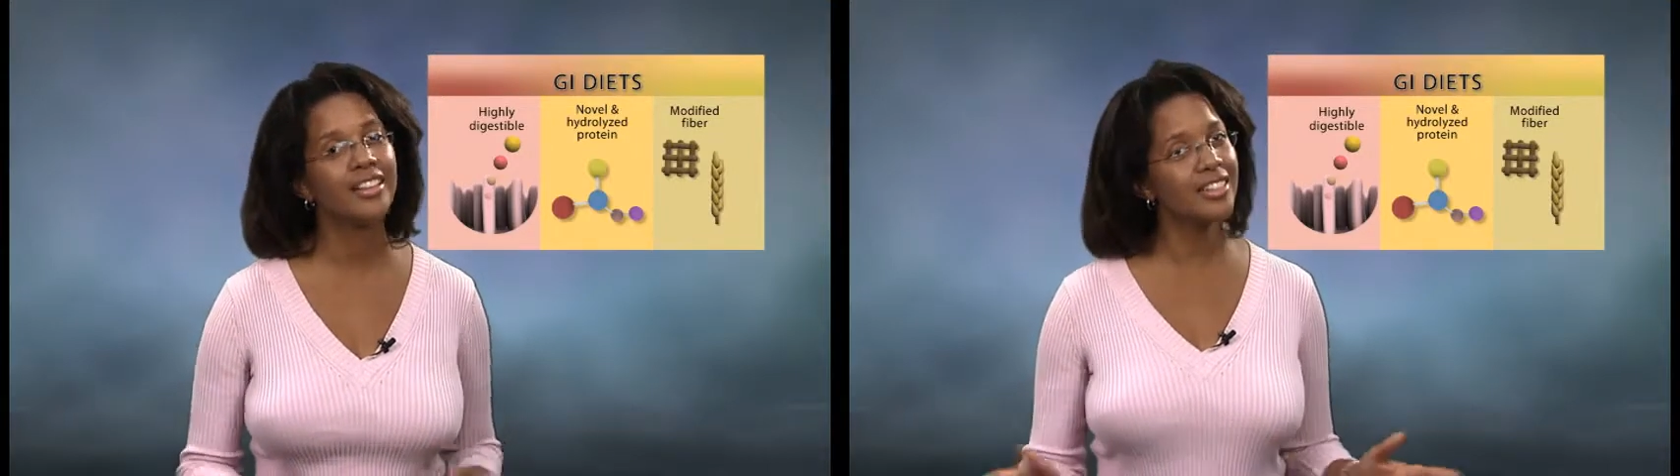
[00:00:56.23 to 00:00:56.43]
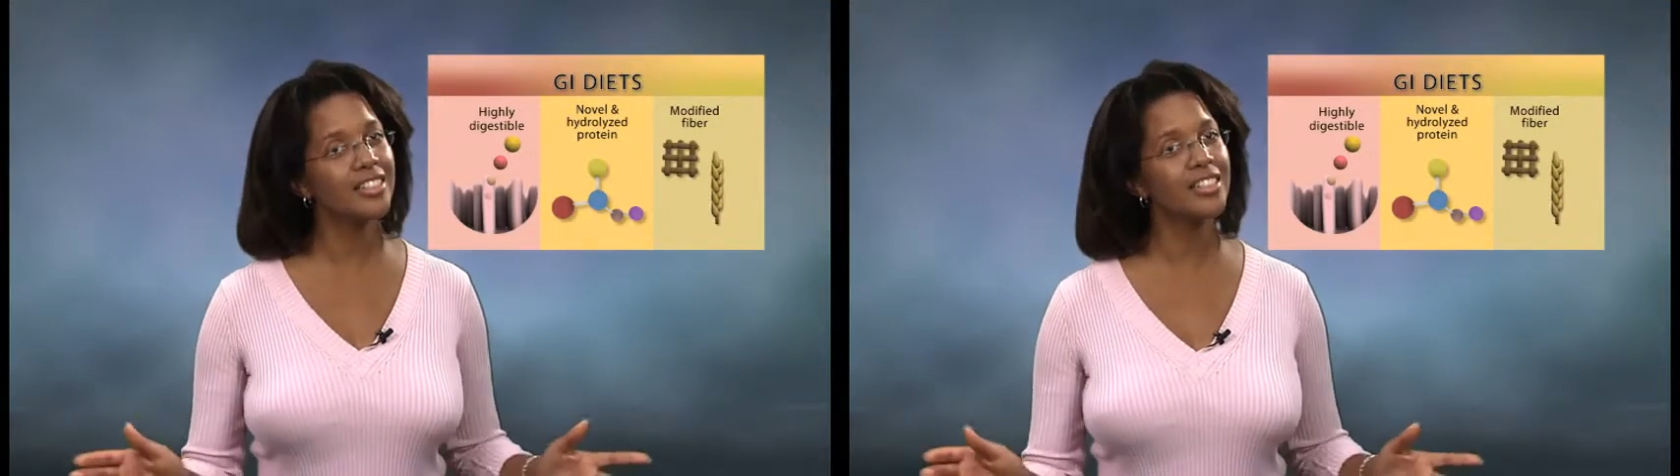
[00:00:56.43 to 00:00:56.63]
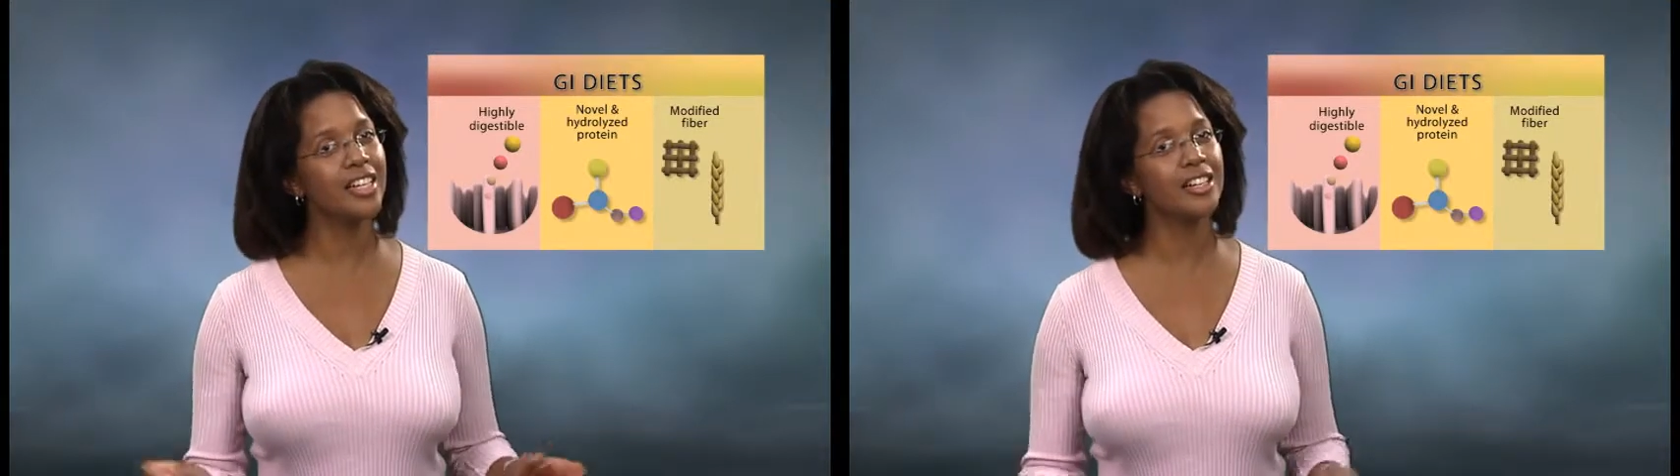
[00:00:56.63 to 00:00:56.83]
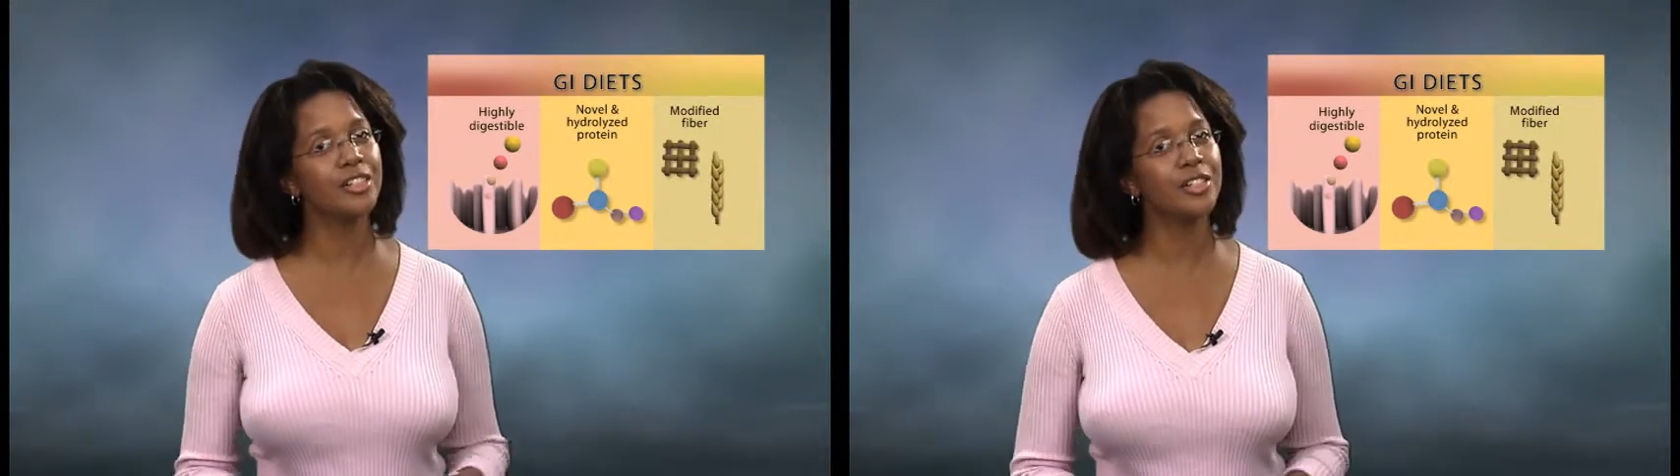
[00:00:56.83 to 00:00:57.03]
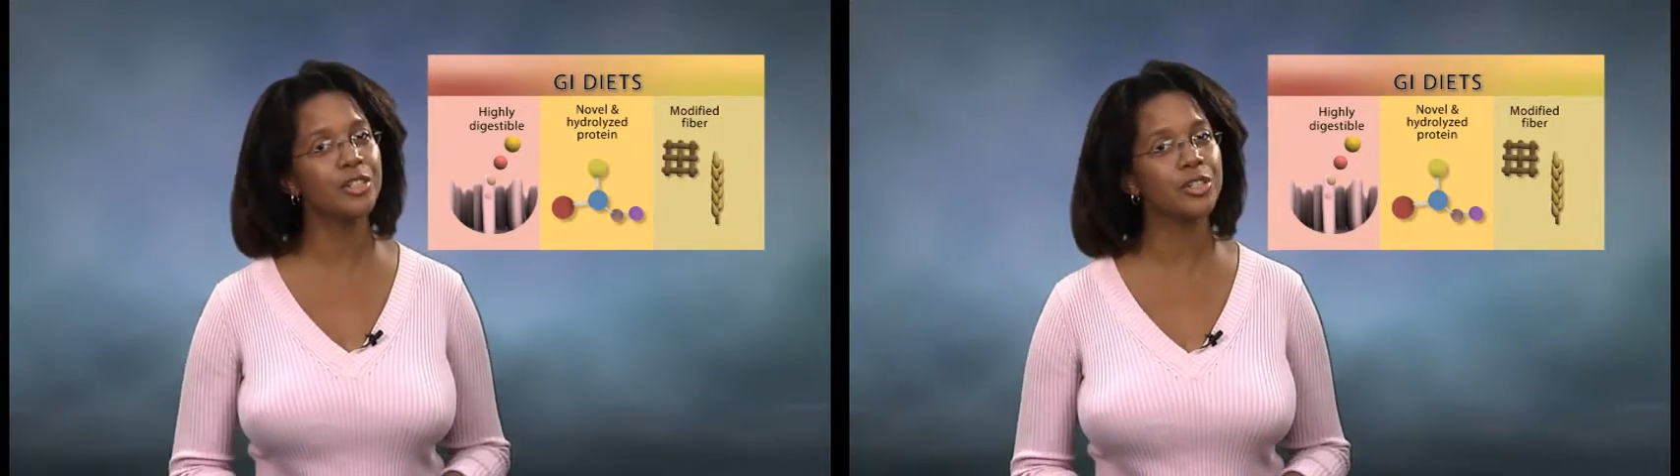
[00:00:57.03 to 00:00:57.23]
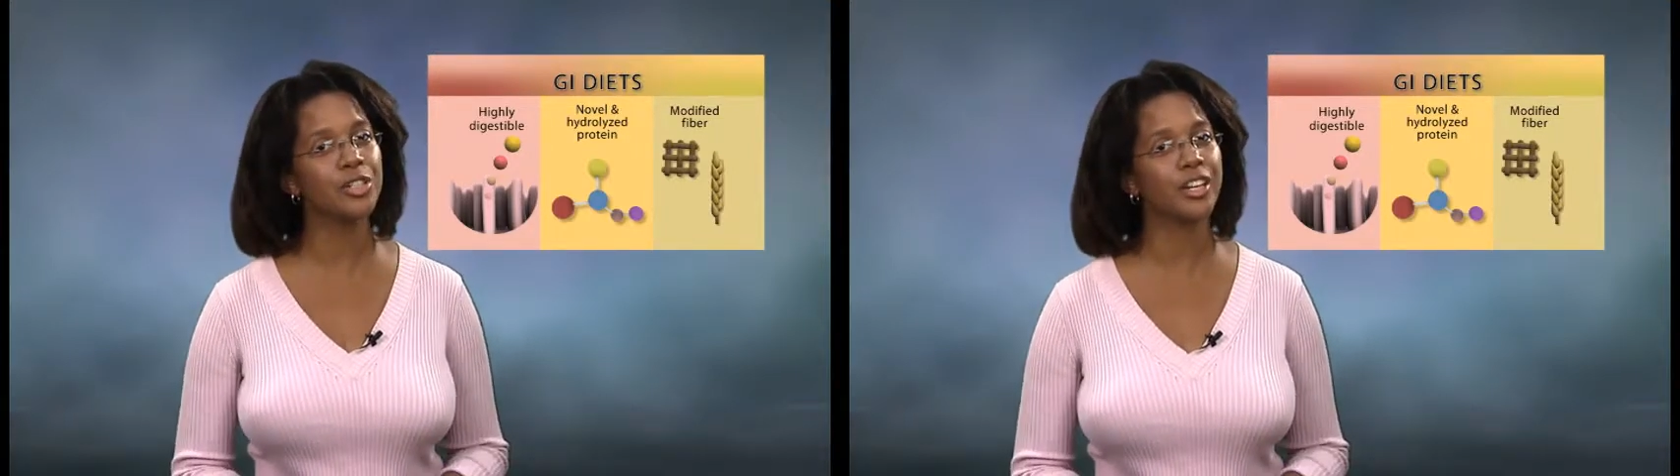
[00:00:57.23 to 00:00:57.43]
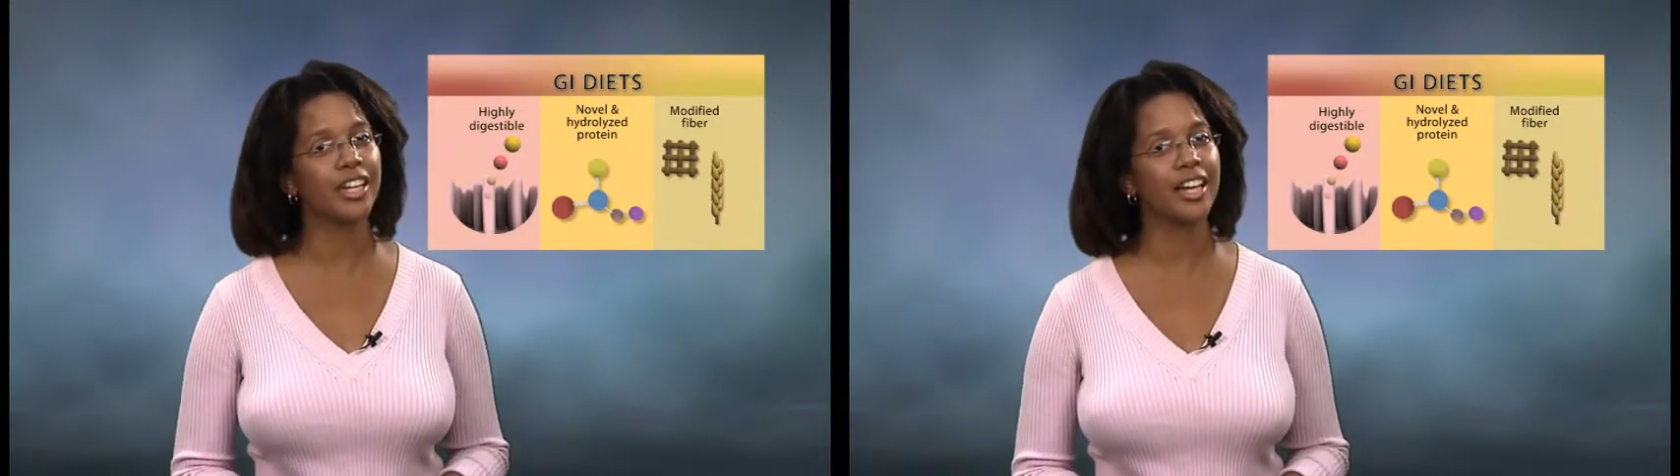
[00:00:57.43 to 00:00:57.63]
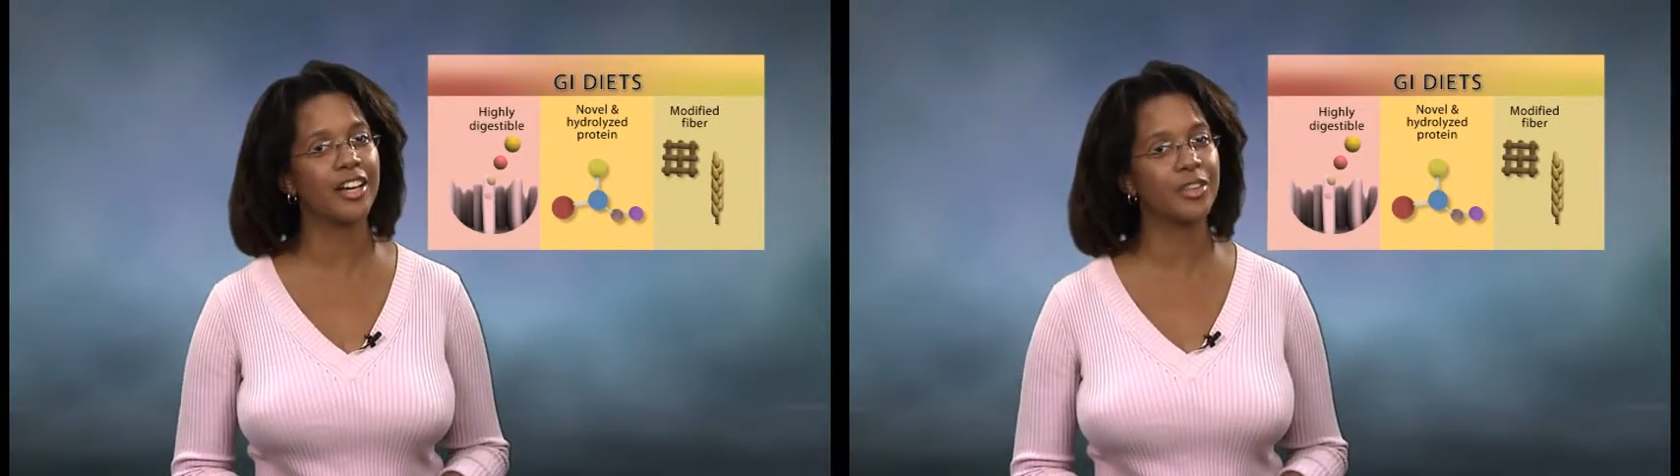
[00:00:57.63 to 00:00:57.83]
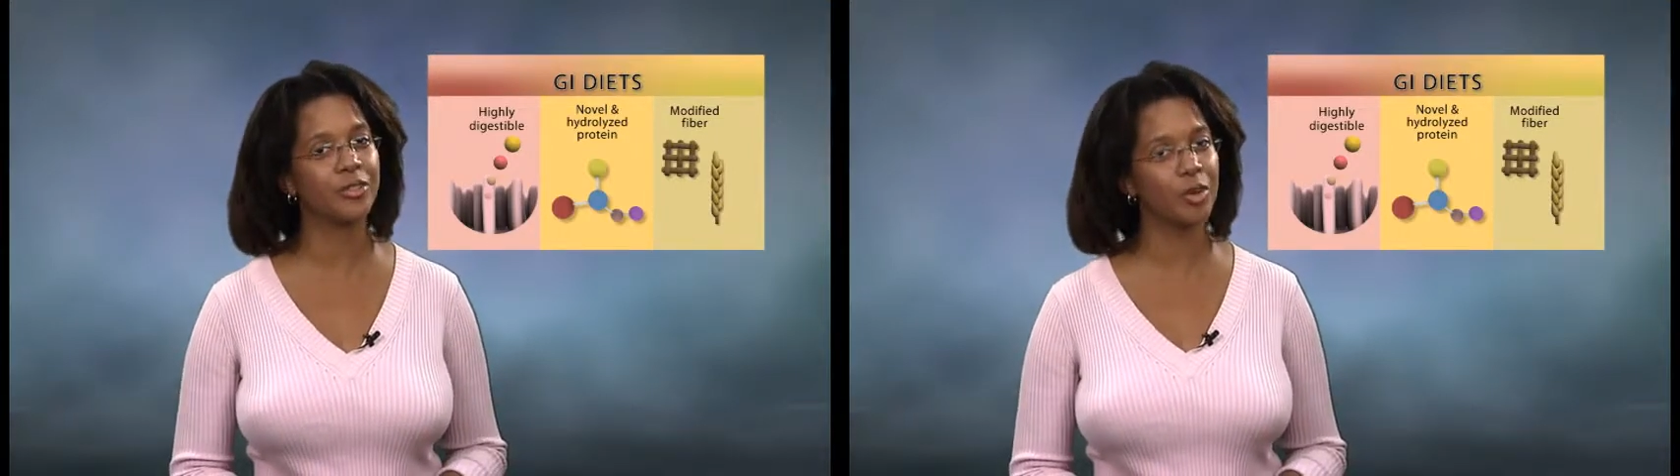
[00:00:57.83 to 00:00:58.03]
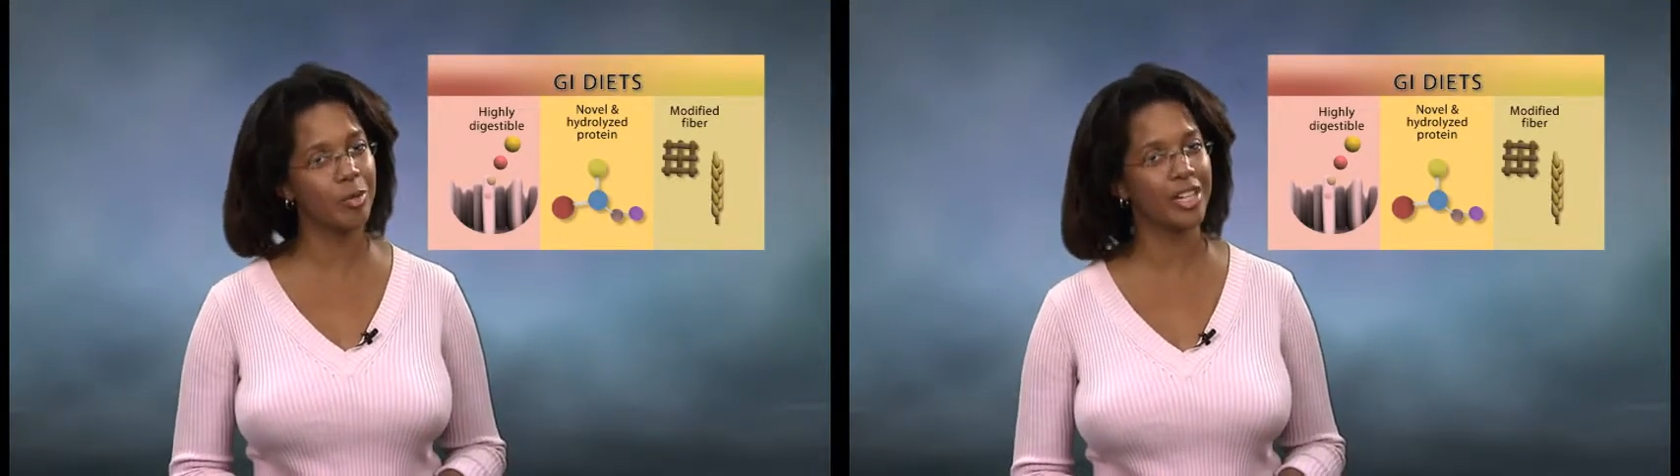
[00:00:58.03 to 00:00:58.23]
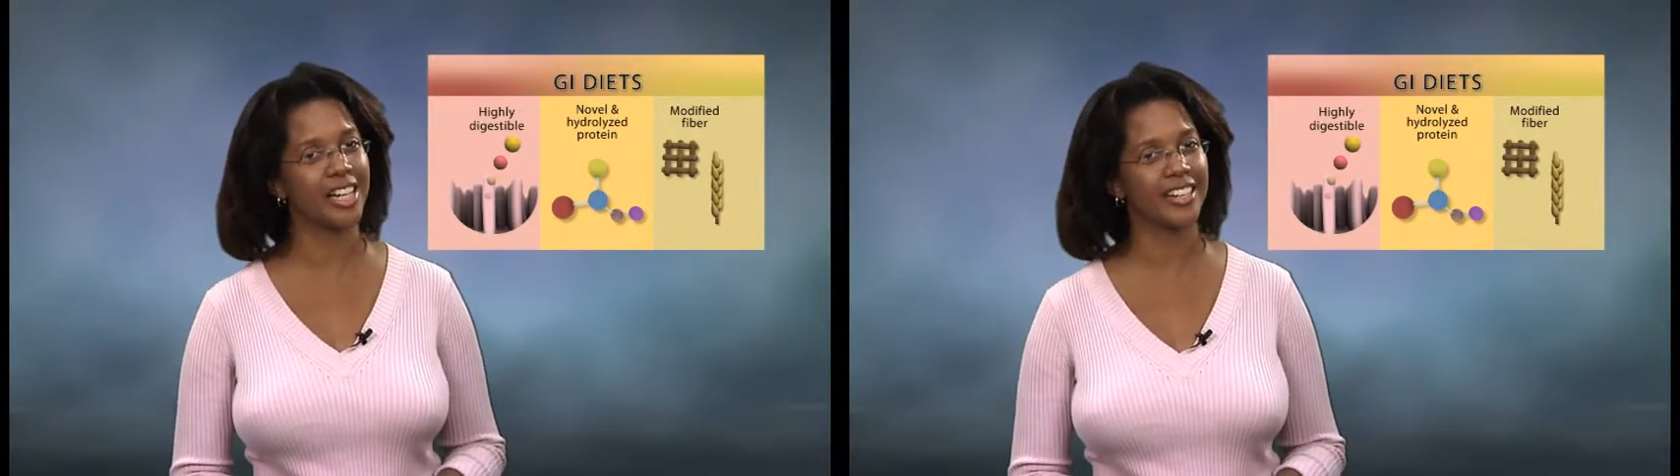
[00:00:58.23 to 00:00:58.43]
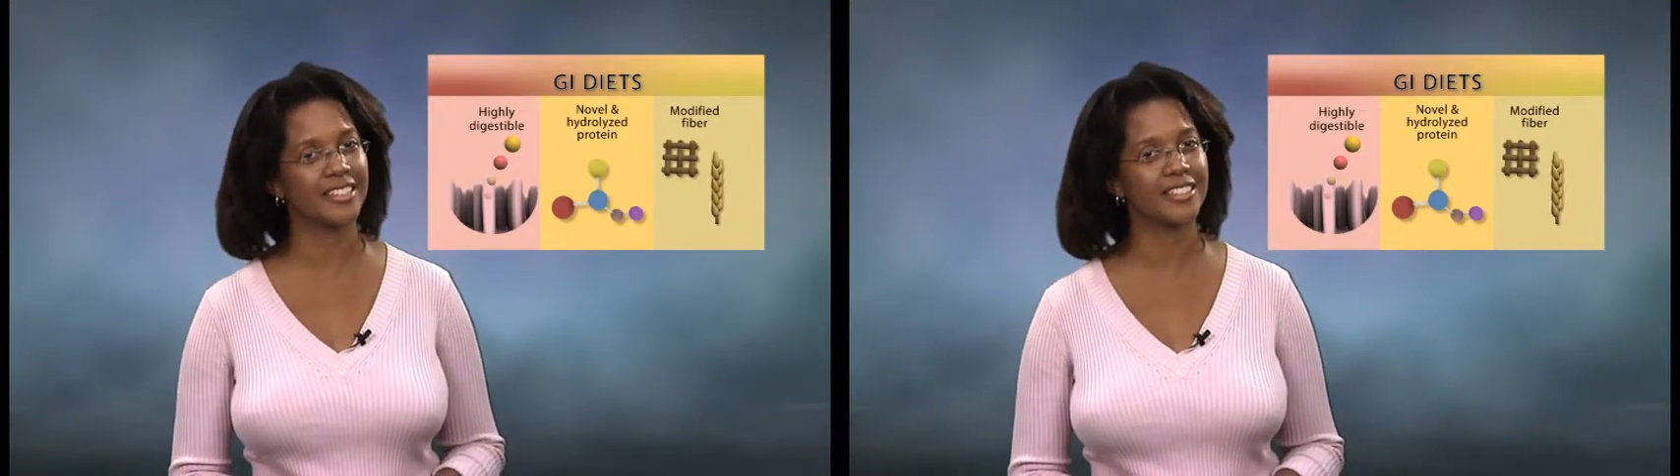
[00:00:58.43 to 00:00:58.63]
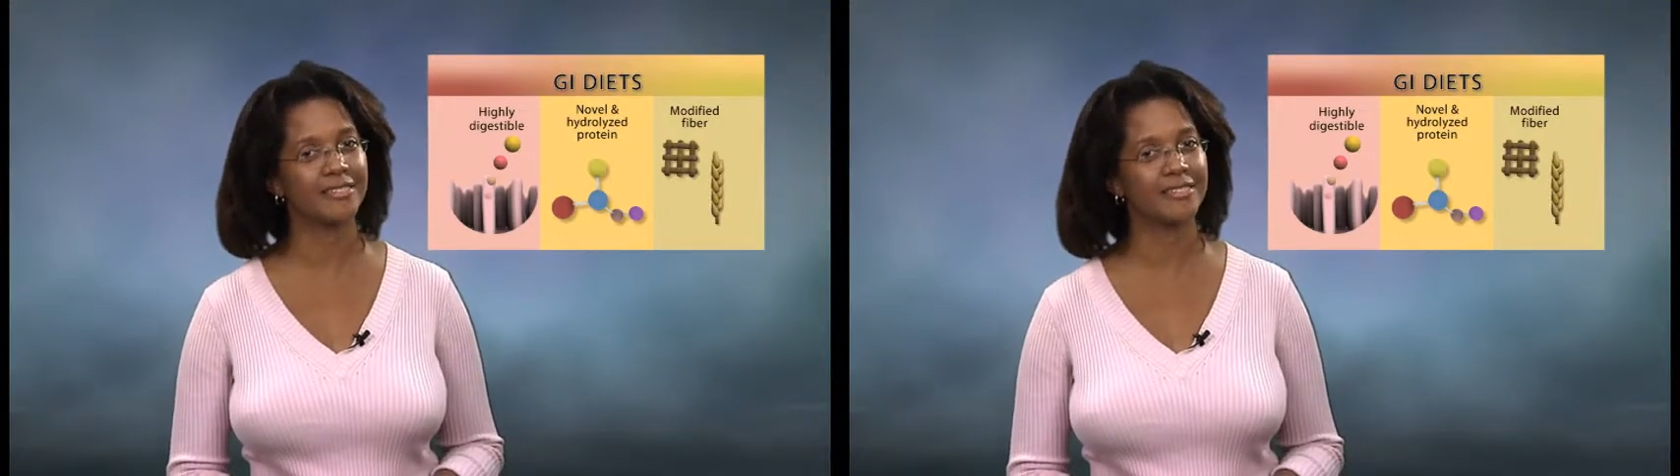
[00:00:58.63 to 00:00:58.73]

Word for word: let's take a closer look at how they're formulated.